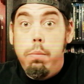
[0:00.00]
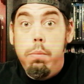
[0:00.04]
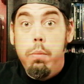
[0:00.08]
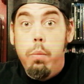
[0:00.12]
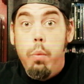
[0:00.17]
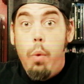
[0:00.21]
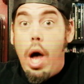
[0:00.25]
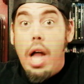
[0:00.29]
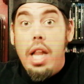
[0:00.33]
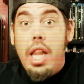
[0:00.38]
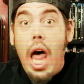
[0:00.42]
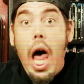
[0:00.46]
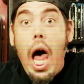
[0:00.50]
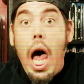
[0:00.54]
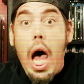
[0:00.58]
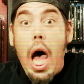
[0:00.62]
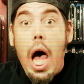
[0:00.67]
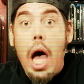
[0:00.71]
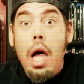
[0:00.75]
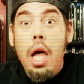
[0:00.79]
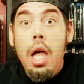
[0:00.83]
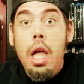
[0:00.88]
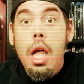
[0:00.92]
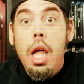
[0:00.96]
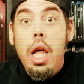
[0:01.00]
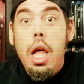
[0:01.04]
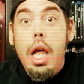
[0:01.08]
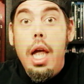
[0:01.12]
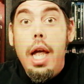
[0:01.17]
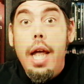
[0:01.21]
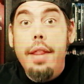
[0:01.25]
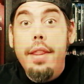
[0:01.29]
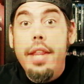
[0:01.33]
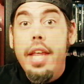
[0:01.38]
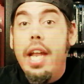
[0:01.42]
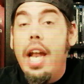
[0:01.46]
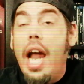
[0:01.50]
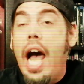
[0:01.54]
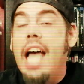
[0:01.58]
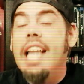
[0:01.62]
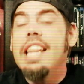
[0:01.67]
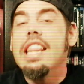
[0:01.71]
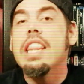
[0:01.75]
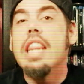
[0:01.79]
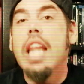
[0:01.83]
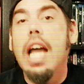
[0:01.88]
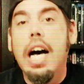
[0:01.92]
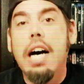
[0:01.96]
voila. And then I
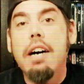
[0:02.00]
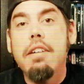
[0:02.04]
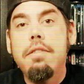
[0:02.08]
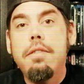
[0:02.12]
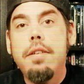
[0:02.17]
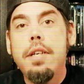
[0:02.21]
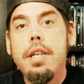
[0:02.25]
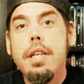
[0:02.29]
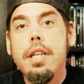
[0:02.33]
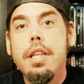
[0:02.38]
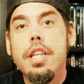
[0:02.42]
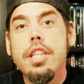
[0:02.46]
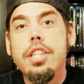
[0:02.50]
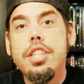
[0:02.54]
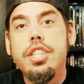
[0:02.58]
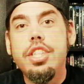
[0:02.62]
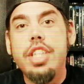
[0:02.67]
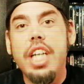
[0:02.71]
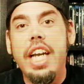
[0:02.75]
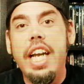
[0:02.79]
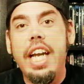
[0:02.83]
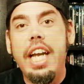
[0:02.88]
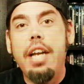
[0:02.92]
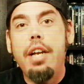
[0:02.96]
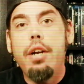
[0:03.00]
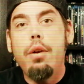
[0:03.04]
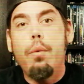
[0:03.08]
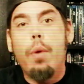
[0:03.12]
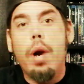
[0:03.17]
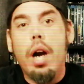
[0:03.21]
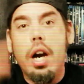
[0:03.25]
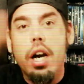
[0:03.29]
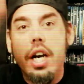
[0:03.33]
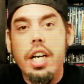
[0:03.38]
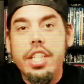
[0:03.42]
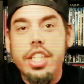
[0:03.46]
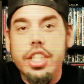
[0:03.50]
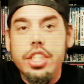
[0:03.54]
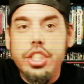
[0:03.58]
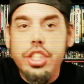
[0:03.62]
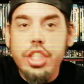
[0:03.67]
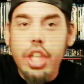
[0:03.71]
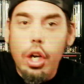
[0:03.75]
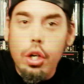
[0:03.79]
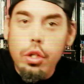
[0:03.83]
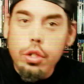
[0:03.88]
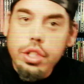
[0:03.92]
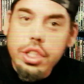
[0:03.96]
love the scene where it just
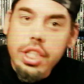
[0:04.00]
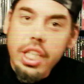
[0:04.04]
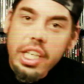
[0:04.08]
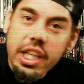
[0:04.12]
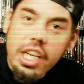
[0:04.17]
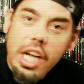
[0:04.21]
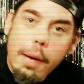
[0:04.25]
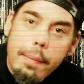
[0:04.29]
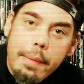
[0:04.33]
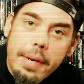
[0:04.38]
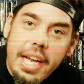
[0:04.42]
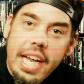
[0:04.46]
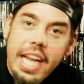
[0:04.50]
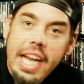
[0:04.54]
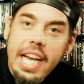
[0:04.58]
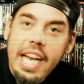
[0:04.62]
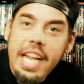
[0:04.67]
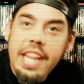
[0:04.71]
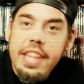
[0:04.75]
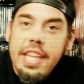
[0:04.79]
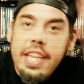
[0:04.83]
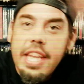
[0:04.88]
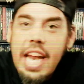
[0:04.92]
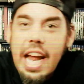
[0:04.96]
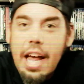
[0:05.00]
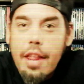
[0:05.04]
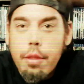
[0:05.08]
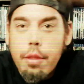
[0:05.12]
shows it coming in and then how